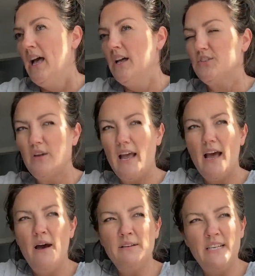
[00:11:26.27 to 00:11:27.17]
So yeah,
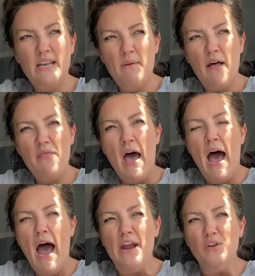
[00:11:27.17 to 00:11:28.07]
I was thinking about
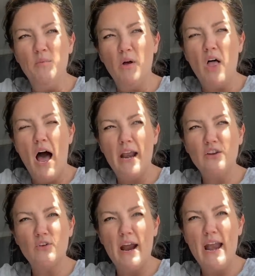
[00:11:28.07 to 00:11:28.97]
that. I do
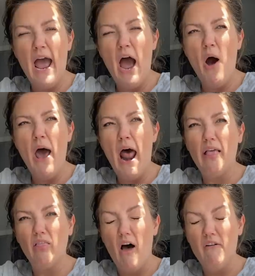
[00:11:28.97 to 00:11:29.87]
Pilates right now and I
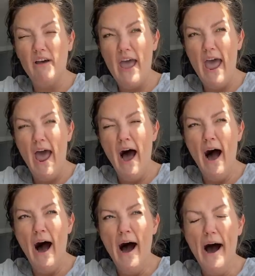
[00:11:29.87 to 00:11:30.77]
love it.
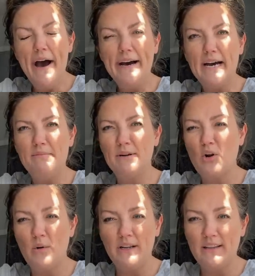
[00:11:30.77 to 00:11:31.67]
I've been
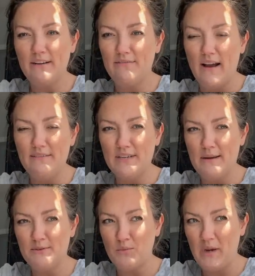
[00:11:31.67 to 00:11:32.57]
going like 5
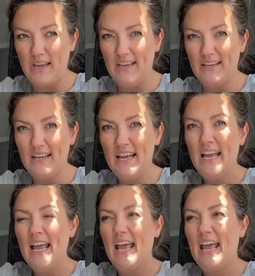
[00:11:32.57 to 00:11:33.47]
times a week
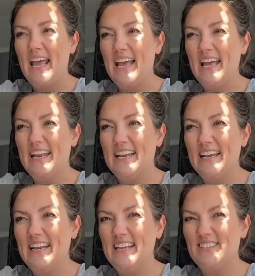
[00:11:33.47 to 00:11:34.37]
and
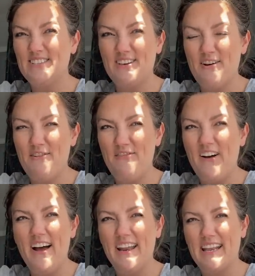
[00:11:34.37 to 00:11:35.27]
it's so
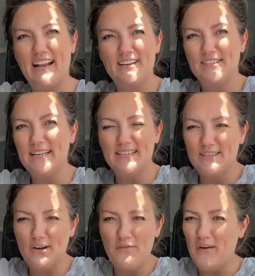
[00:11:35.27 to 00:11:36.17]
fun. Like, I just think it's
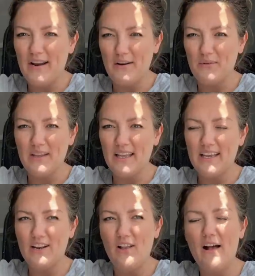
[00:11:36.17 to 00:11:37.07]
so fun. I really like
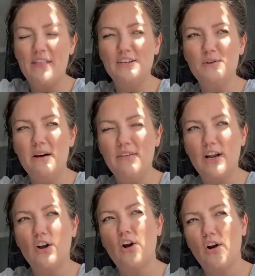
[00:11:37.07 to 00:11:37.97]
it a lot. They do have like
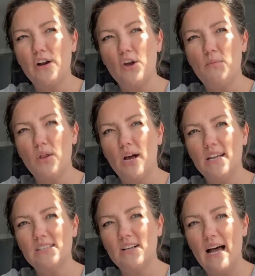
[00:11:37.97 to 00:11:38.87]
a cardio
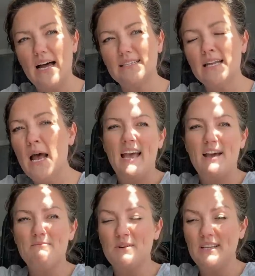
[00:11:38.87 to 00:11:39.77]
Pilates class.
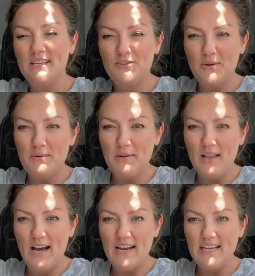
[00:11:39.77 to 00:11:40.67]
I'm really enjoying
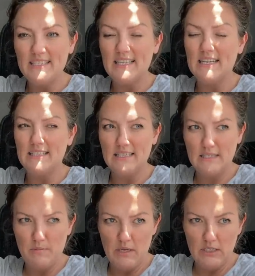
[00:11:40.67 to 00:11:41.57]
Pilates. It is
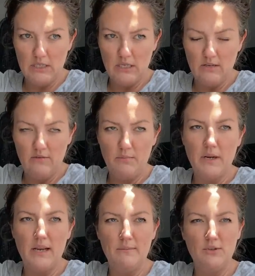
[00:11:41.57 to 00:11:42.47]
expensive, but
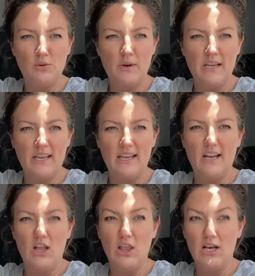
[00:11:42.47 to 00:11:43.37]
I am enjoying it
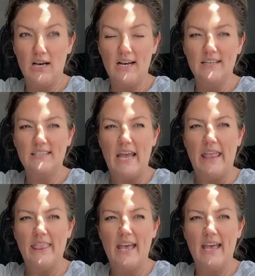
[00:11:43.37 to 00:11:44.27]
a lot.
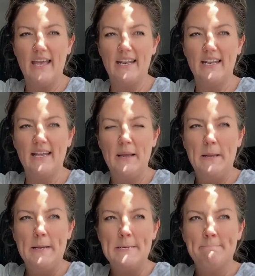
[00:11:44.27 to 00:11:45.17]
And then
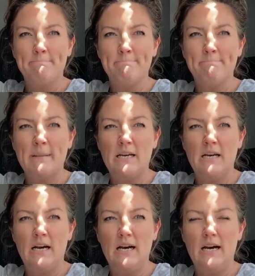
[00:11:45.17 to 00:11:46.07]

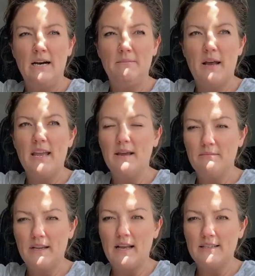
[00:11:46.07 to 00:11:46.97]
I am,
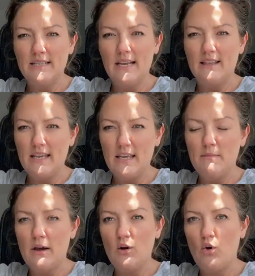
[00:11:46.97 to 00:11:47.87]
like I said, thinking
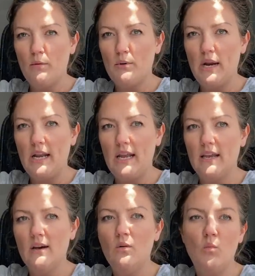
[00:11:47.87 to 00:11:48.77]
about
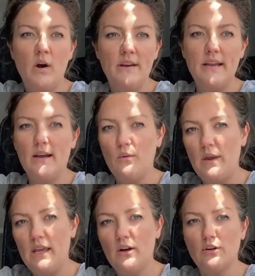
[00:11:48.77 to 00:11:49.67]
incorporating 1 day a
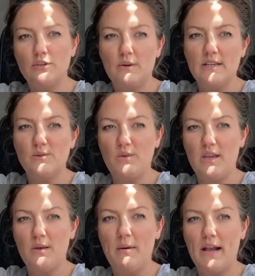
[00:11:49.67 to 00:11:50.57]
week or 2 days a
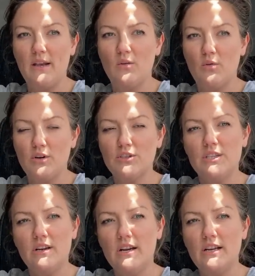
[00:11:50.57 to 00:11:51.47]
week back at Orange
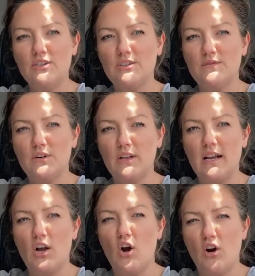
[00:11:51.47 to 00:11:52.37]
Theory just for
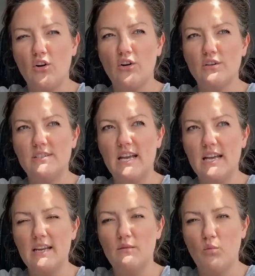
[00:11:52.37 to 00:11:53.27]
like a harder
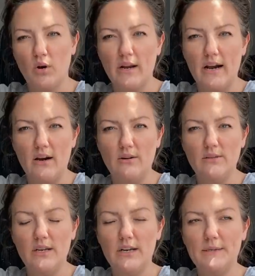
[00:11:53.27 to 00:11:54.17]
day workout,
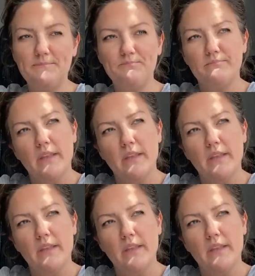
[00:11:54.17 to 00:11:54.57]
you know?